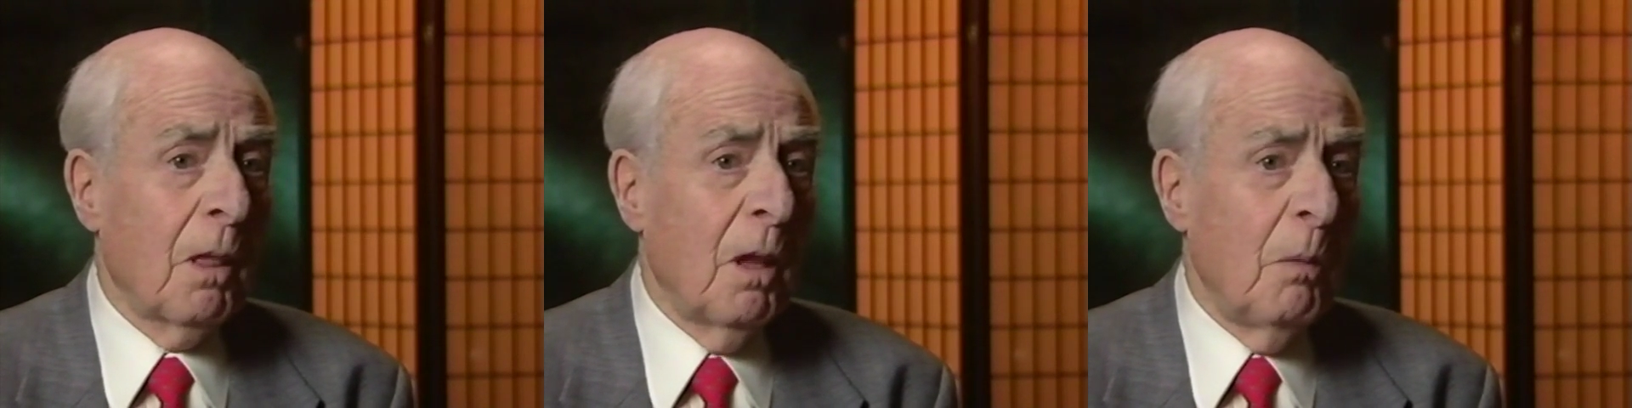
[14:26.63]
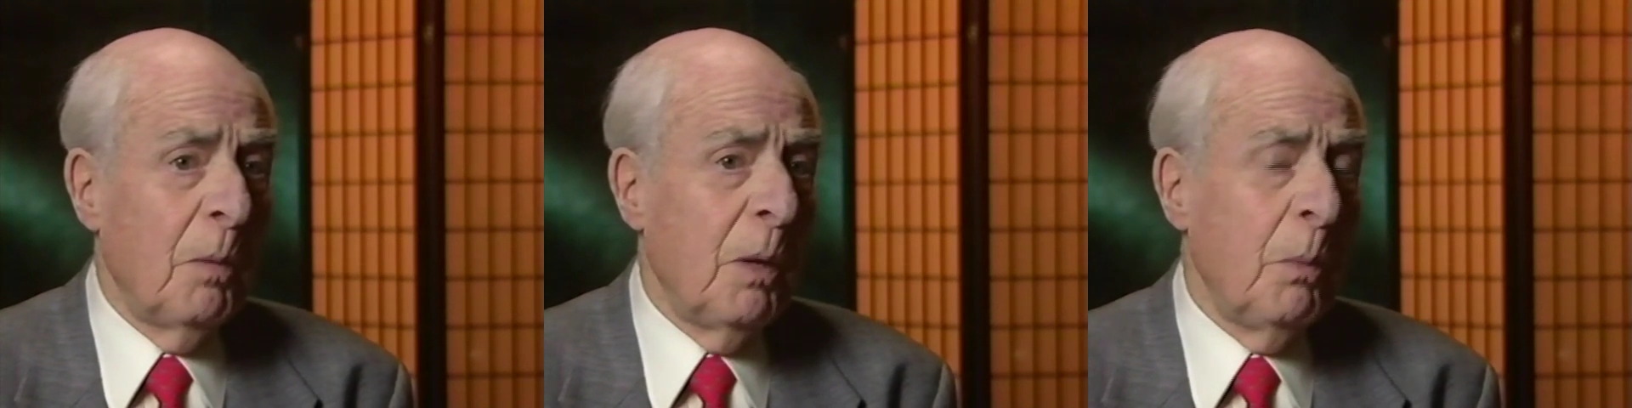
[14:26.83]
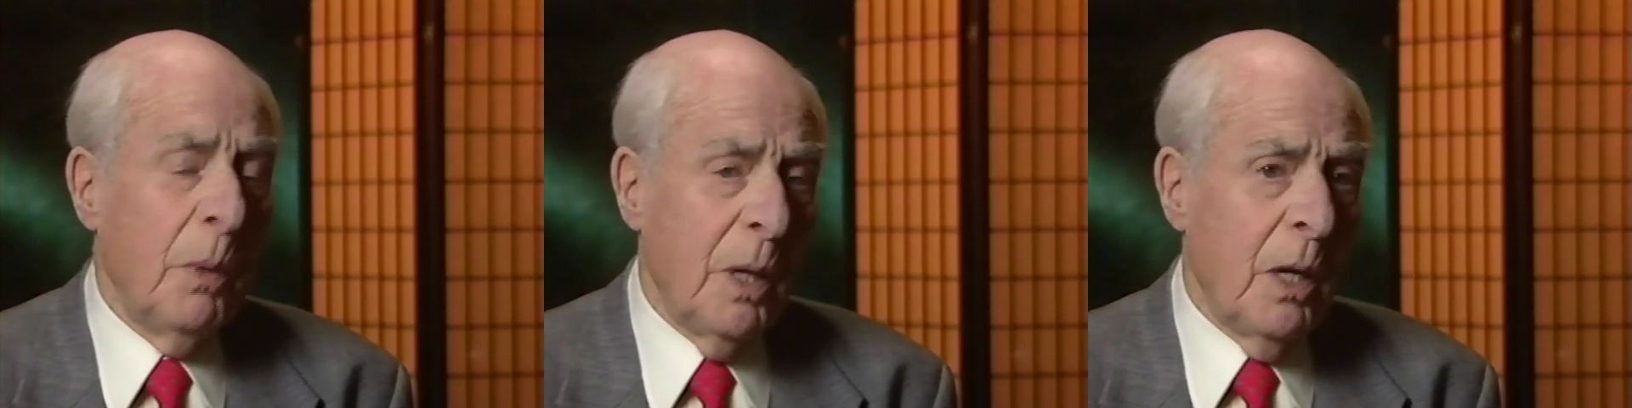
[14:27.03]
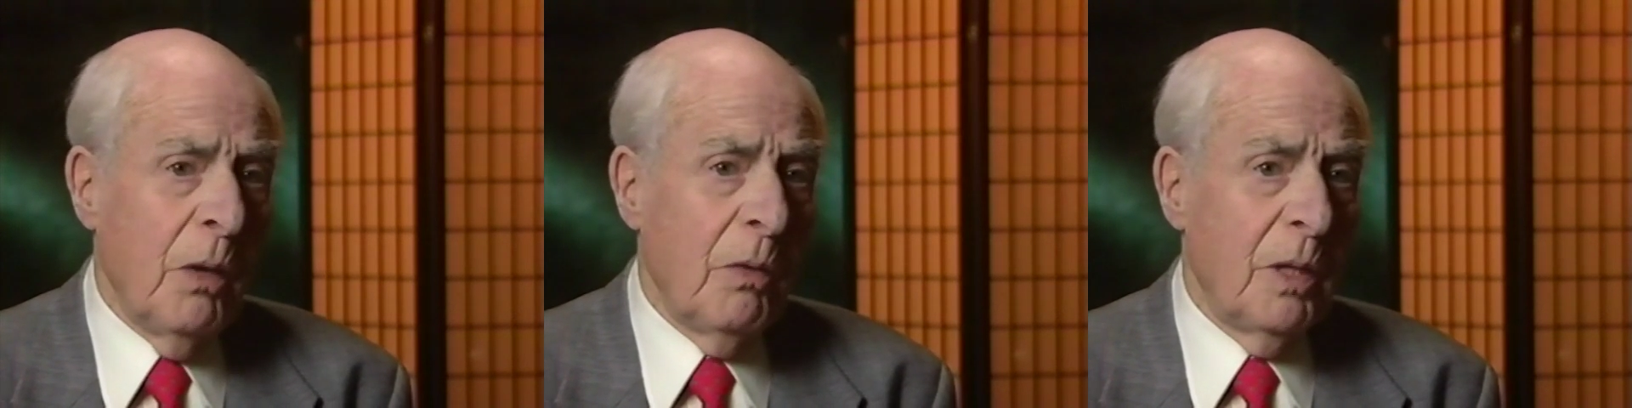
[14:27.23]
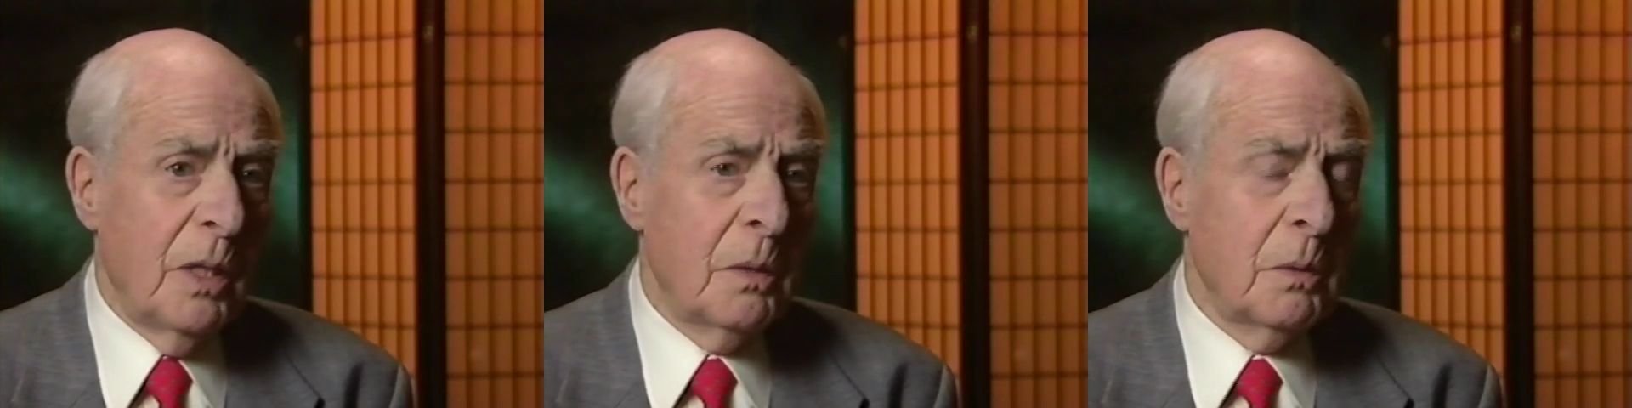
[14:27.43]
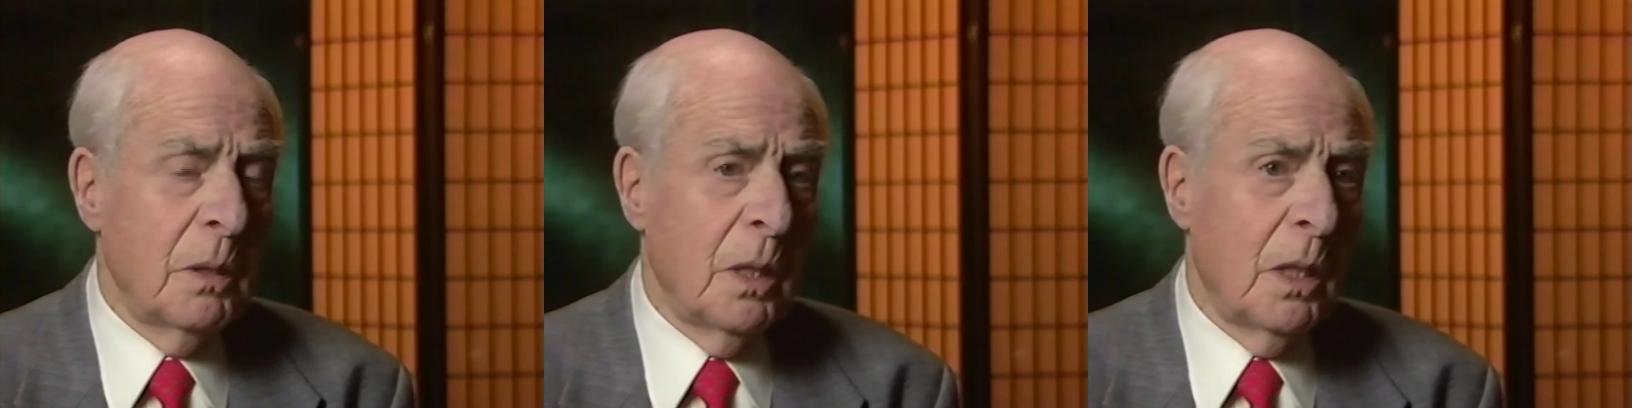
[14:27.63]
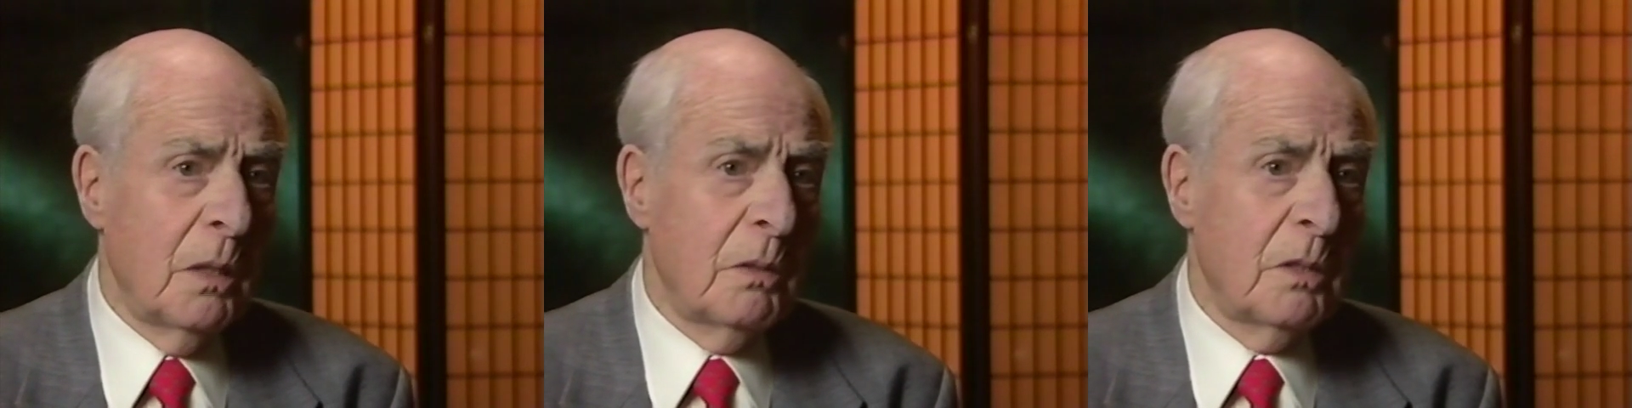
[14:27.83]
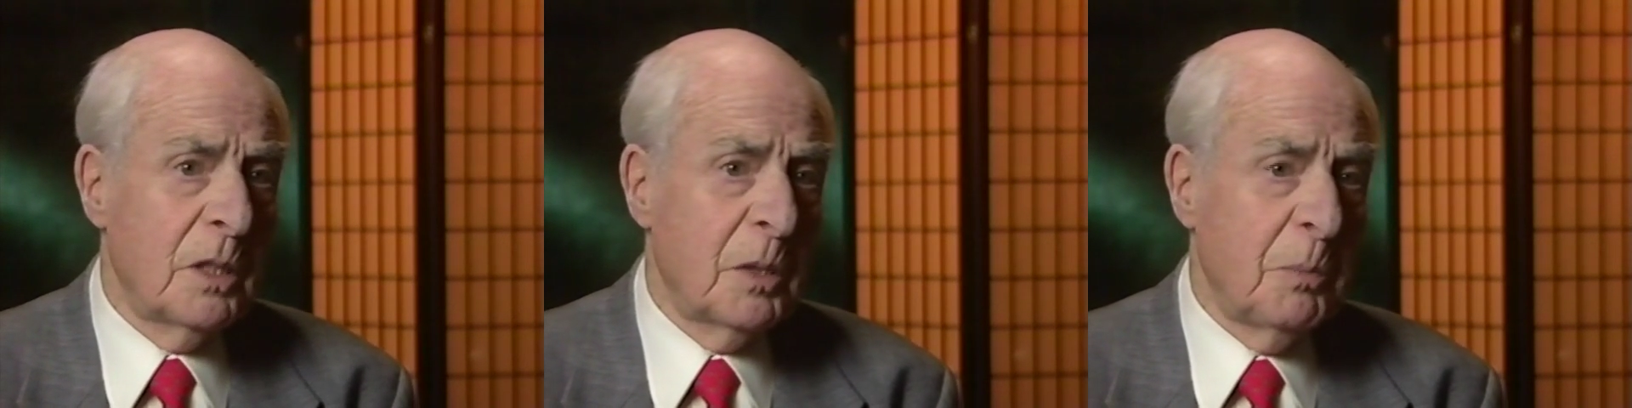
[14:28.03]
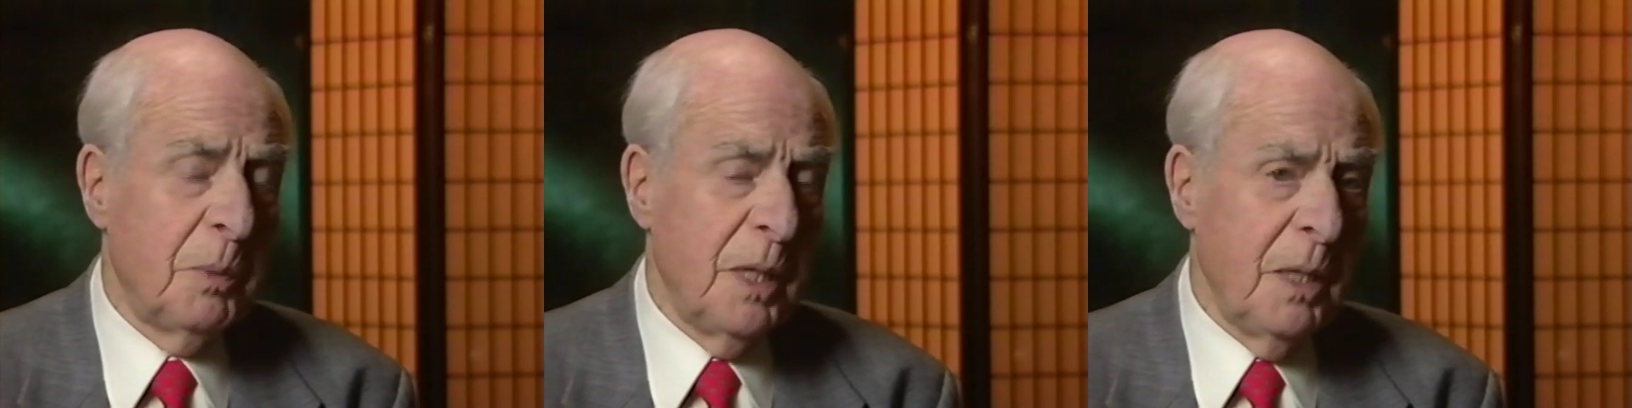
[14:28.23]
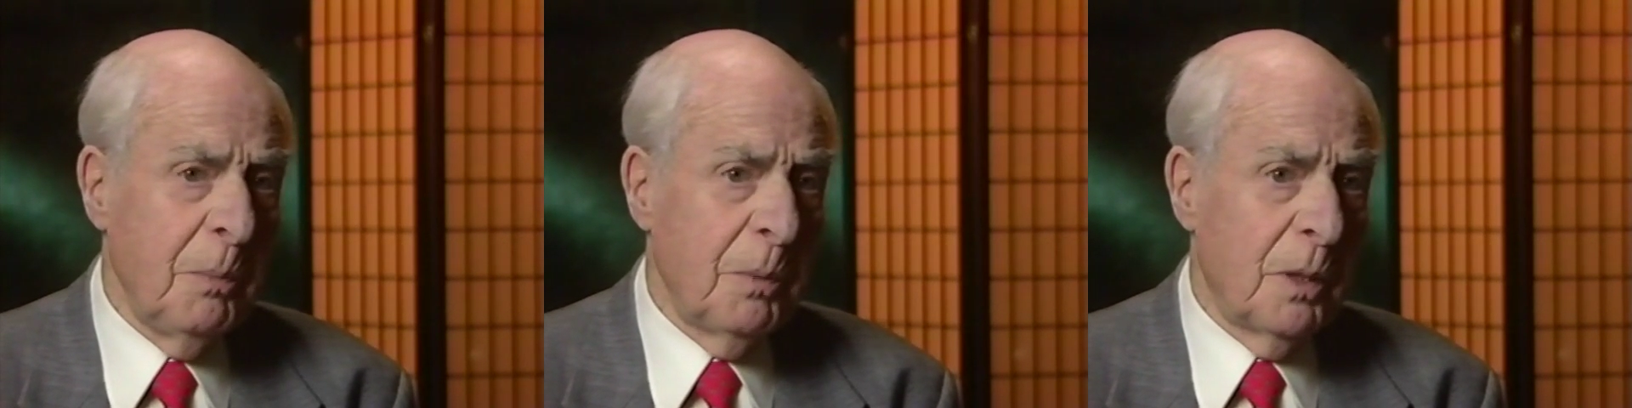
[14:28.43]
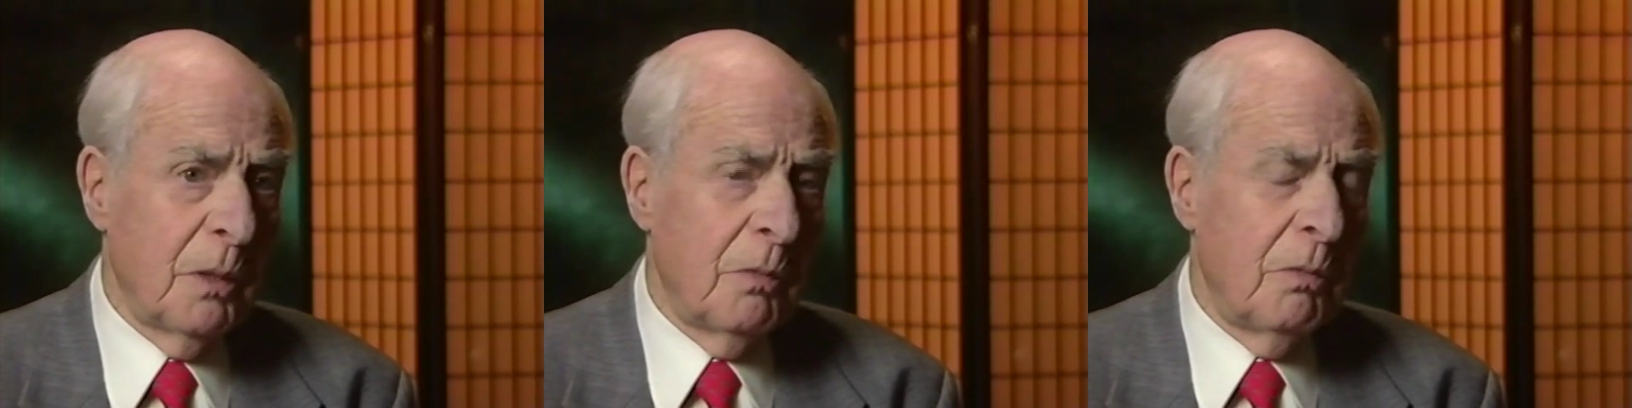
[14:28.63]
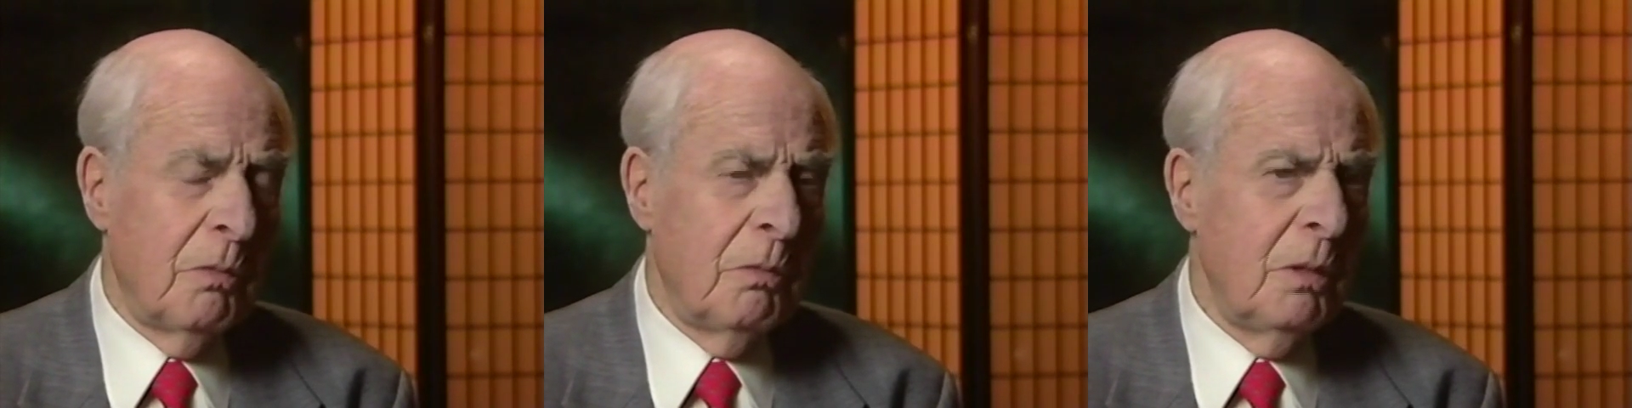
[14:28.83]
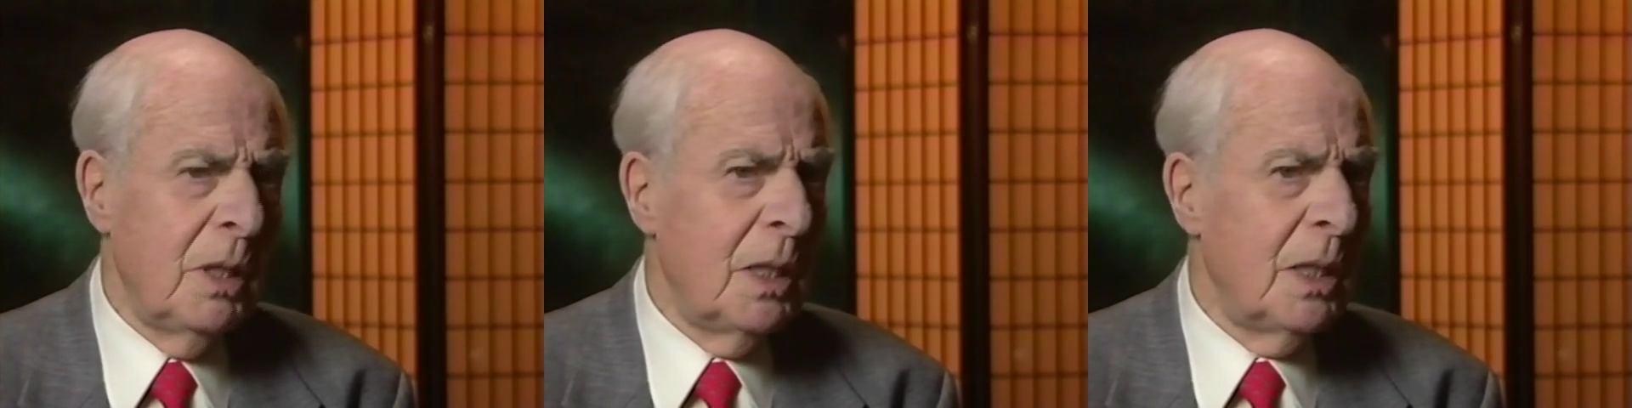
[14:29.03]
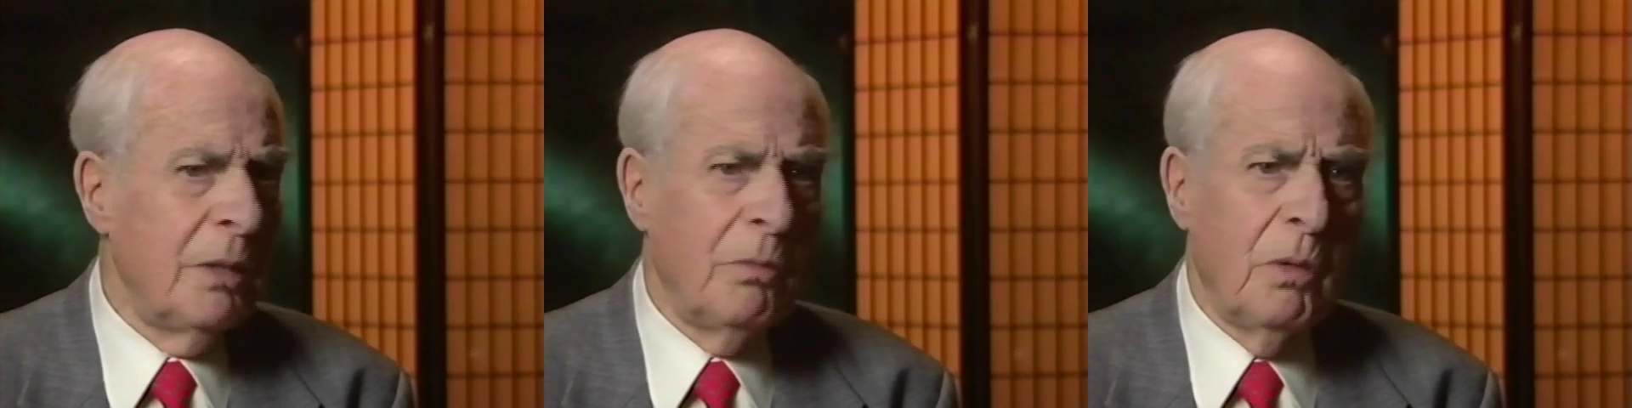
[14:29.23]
I mean, we know this for hundreds of people that really,